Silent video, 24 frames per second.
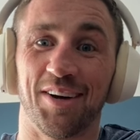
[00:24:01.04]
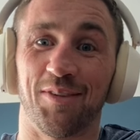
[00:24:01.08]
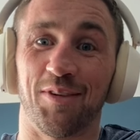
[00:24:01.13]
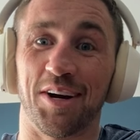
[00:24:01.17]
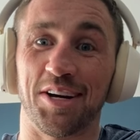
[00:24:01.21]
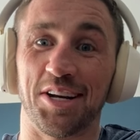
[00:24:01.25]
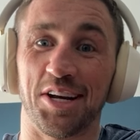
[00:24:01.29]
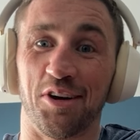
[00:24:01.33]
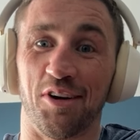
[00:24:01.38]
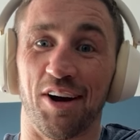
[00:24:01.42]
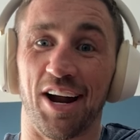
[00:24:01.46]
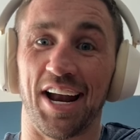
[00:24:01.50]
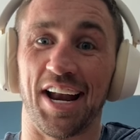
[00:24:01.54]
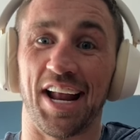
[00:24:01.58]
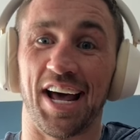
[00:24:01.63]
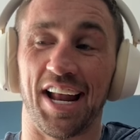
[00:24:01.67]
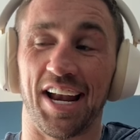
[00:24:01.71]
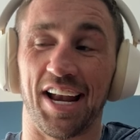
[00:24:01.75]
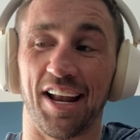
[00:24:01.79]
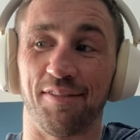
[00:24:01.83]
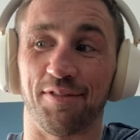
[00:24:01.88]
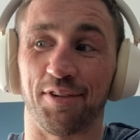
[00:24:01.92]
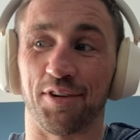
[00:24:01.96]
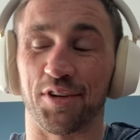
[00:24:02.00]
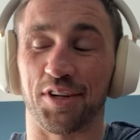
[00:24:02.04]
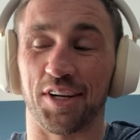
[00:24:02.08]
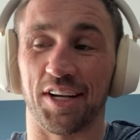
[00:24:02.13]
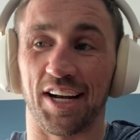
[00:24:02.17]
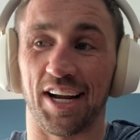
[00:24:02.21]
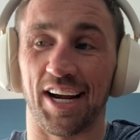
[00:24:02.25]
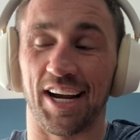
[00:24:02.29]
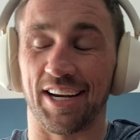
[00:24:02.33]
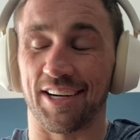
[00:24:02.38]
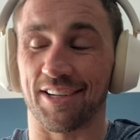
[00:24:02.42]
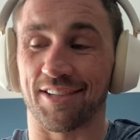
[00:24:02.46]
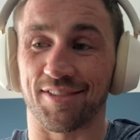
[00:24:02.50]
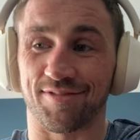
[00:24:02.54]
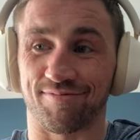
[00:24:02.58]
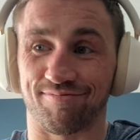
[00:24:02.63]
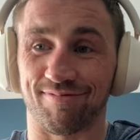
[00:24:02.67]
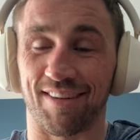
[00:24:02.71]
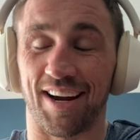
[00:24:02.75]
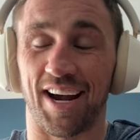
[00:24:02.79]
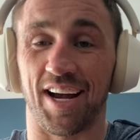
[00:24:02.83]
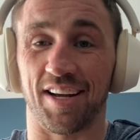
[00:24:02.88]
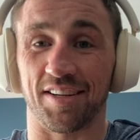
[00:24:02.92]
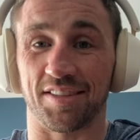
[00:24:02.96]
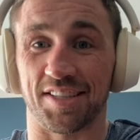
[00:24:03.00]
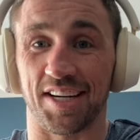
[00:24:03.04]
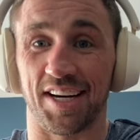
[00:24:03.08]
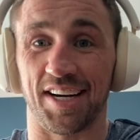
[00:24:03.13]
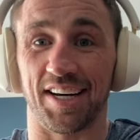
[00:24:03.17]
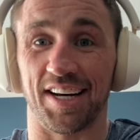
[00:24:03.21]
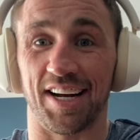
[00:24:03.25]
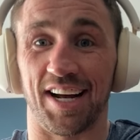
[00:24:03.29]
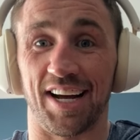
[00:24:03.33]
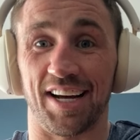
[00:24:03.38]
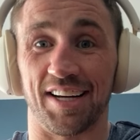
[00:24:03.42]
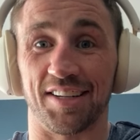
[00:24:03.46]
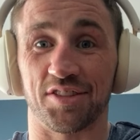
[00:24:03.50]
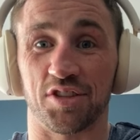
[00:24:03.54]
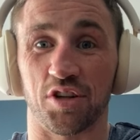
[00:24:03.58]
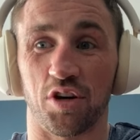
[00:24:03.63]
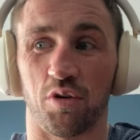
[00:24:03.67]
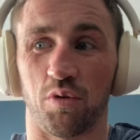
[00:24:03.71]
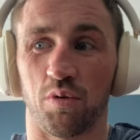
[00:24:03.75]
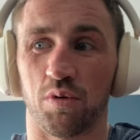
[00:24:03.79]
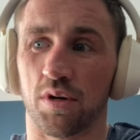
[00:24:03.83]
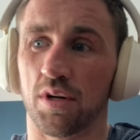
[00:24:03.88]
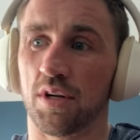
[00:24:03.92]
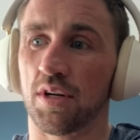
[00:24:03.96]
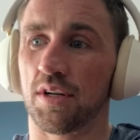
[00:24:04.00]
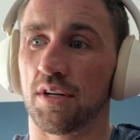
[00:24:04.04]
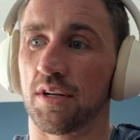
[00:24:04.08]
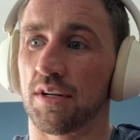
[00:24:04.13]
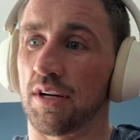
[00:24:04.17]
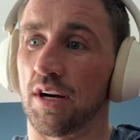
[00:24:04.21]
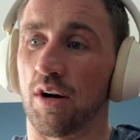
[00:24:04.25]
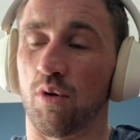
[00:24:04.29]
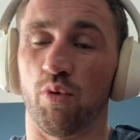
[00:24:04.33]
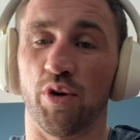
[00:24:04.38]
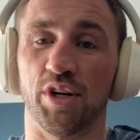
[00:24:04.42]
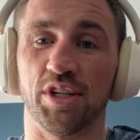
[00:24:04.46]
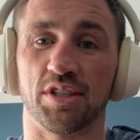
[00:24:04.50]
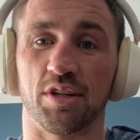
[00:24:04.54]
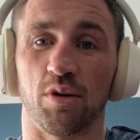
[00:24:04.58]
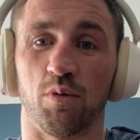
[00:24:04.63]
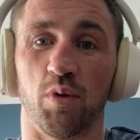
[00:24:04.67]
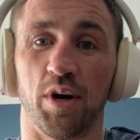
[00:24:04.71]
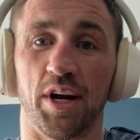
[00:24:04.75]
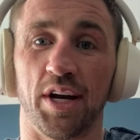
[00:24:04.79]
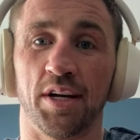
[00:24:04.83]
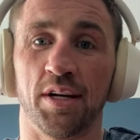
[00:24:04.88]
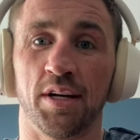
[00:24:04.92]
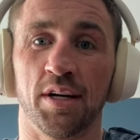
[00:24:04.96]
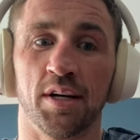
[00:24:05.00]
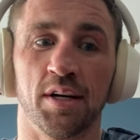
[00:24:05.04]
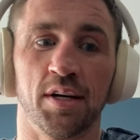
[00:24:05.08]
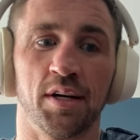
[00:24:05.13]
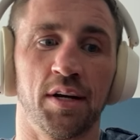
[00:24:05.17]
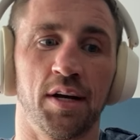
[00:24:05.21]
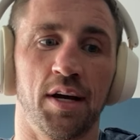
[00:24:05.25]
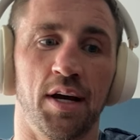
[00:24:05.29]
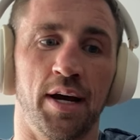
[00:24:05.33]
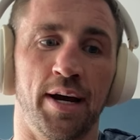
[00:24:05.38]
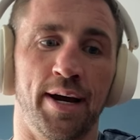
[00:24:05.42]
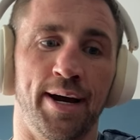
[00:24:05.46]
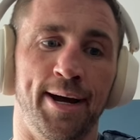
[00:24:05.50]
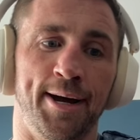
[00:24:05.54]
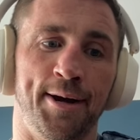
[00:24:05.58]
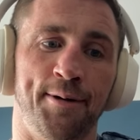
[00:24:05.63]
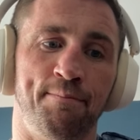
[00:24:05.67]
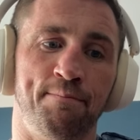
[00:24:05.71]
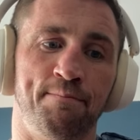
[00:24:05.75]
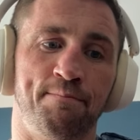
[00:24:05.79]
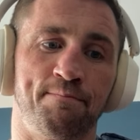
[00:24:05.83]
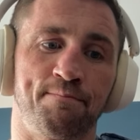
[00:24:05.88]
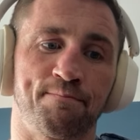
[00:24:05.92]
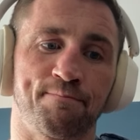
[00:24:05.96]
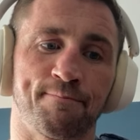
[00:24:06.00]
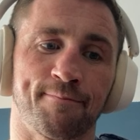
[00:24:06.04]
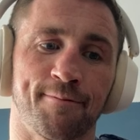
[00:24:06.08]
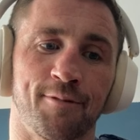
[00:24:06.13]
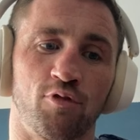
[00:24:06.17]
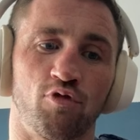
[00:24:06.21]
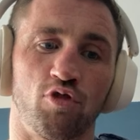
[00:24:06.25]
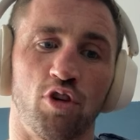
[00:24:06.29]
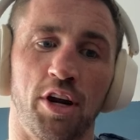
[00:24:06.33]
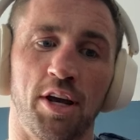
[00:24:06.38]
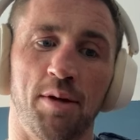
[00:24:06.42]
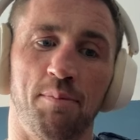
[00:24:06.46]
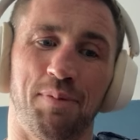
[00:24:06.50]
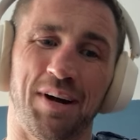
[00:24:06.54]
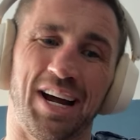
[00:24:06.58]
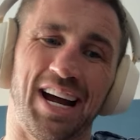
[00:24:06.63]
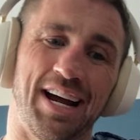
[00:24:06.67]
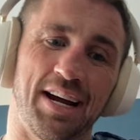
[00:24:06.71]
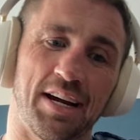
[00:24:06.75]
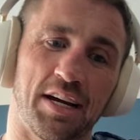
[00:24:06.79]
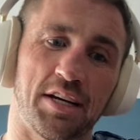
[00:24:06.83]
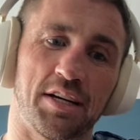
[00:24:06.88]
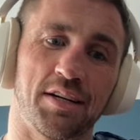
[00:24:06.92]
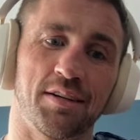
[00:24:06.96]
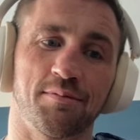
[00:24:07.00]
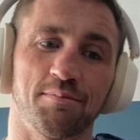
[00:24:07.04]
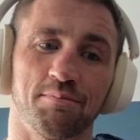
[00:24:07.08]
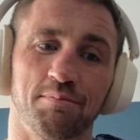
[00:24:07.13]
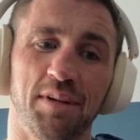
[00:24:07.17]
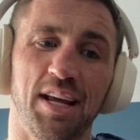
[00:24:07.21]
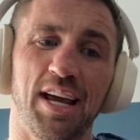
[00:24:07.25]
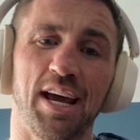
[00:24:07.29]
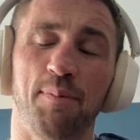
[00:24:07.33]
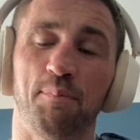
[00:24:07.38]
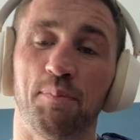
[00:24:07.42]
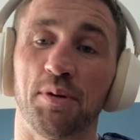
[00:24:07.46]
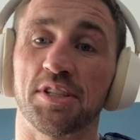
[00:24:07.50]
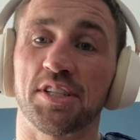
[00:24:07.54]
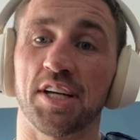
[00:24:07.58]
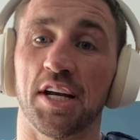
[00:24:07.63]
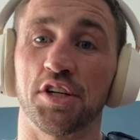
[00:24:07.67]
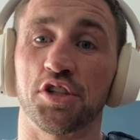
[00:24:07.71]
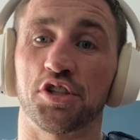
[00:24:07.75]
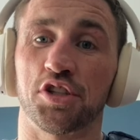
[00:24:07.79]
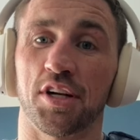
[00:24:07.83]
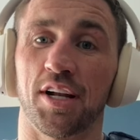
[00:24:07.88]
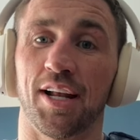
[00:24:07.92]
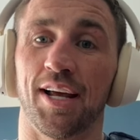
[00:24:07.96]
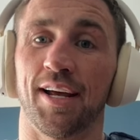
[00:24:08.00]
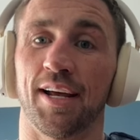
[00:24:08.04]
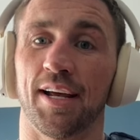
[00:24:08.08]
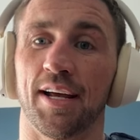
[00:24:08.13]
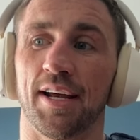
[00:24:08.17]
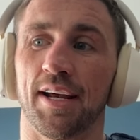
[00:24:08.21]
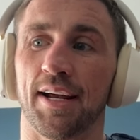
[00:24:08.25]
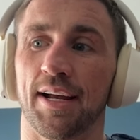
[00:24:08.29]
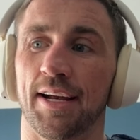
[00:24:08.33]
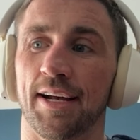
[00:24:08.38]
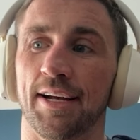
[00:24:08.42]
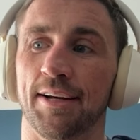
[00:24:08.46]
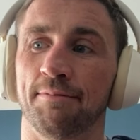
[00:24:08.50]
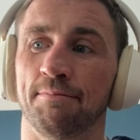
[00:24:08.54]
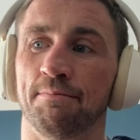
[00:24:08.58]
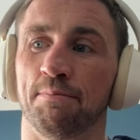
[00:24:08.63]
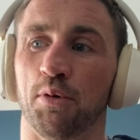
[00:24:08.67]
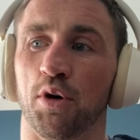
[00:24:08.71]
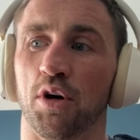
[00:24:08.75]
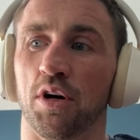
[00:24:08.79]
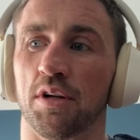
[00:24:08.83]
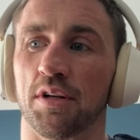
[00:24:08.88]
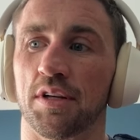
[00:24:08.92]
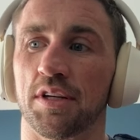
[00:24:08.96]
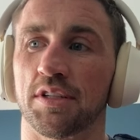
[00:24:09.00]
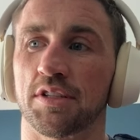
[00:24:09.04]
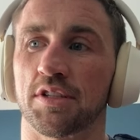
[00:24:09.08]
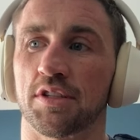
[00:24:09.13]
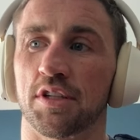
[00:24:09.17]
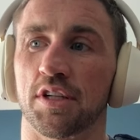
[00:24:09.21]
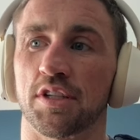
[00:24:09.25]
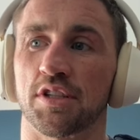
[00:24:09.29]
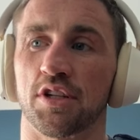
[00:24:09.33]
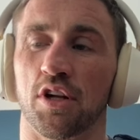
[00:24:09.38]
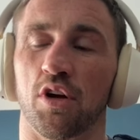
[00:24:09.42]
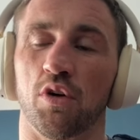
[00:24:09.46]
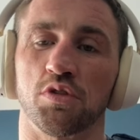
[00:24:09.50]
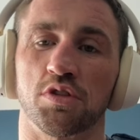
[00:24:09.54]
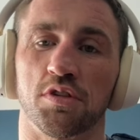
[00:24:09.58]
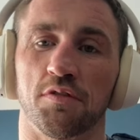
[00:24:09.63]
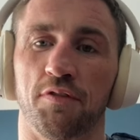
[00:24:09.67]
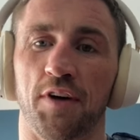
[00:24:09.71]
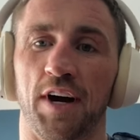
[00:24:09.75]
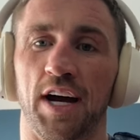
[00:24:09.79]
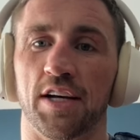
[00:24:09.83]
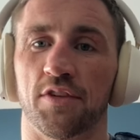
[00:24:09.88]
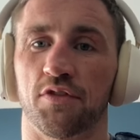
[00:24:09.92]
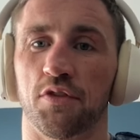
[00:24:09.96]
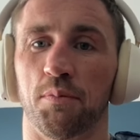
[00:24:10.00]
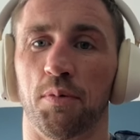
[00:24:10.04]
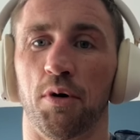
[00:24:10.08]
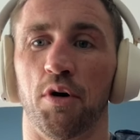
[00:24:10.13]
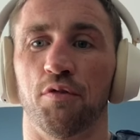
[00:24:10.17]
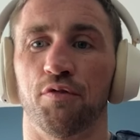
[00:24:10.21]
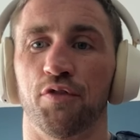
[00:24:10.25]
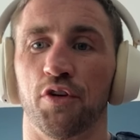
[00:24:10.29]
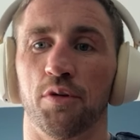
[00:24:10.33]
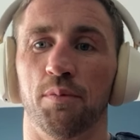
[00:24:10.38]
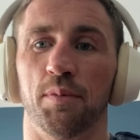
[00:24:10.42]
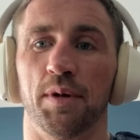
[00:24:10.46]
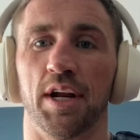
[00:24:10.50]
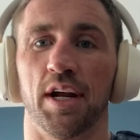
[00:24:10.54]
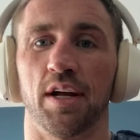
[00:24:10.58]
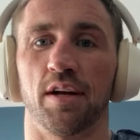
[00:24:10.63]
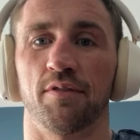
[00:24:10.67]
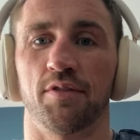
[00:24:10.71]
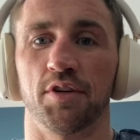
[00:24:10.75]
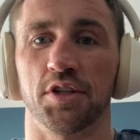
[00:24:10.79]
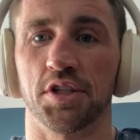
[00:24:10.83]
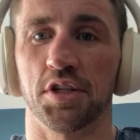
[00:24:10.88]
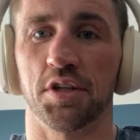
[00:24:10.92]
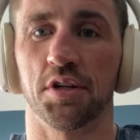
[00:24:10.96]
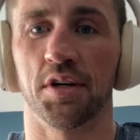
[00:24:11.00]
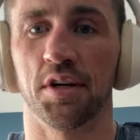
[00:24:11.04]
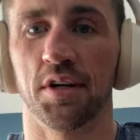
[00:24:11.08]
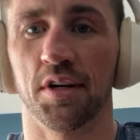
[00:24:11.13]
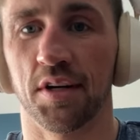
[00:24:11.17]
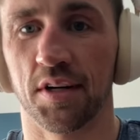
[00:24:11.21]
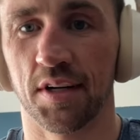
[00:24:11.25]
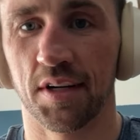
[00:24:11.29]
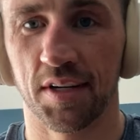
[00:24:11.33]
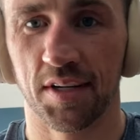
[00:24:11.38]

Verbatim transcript: when you're at that level, you're like, I'll take that. So a win's a win. Run it back, yeah, potentially. But there's loads of fights for both of them in that division.